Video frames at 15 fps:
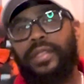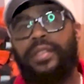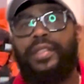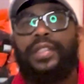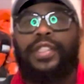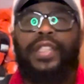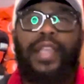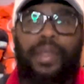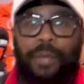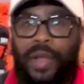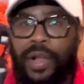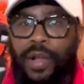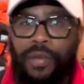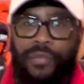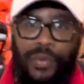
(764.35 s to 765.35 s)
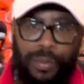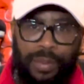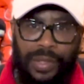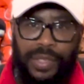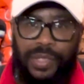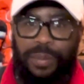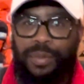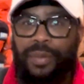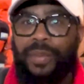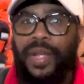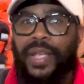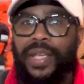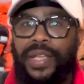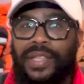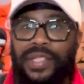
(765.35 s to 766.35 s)
It's like my comfort place to put my
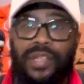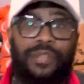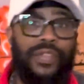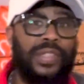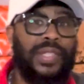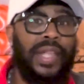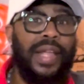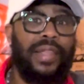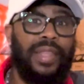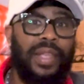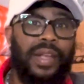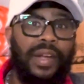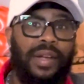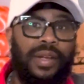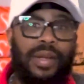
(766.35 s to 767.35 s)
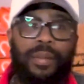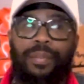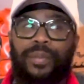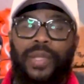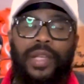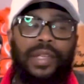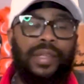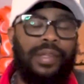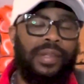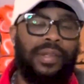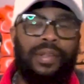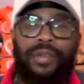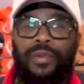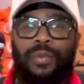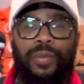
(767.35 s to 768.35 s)
hands. And if it's not there, I'm like,
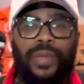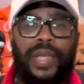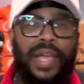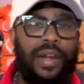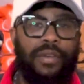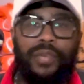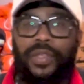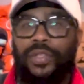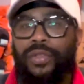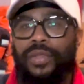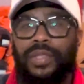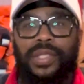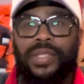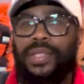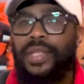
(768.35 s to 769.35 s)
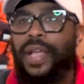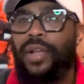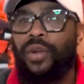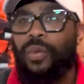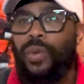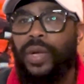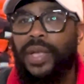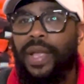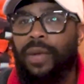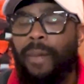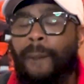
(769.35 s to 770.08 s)
we got to redo this. It's not going to work out.